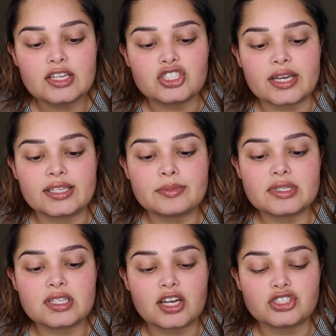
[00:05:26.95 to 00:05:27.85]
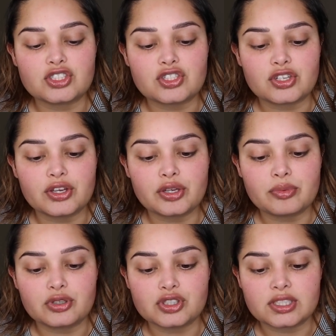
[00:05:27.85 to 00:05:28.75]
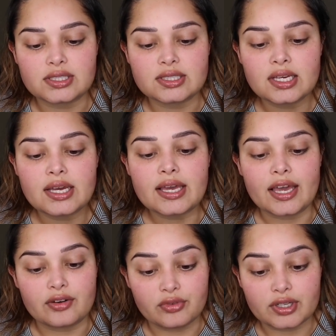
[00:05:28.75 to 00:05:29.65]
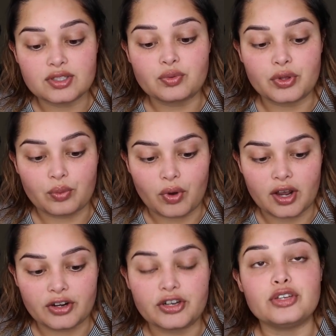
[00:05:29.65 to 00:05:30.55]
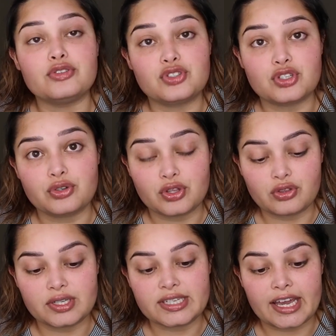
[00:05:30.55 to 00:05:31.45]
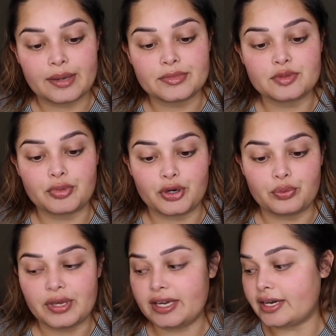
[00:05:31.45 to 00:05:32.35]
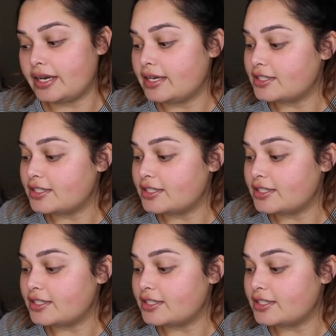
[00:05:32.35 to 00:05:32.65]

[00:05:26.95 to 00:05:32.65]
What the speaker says: Gently massage in circular motions and rinse with water. Use 2 to 3 times per week.